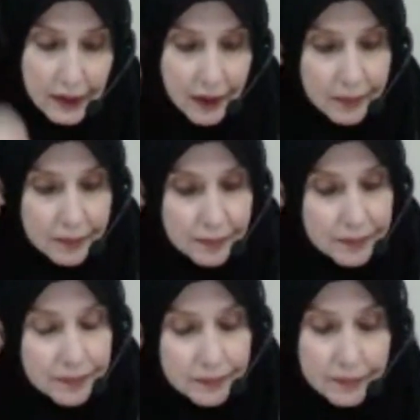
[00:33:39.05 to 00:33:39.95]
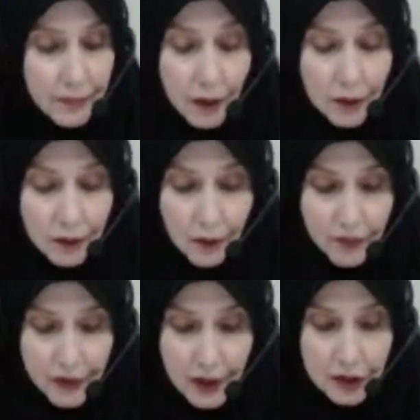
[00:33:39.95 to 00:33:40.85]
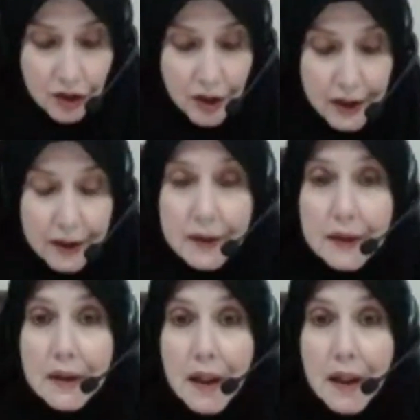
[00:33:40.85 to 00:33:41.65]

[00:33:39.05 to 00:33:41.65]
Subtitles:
all over the country.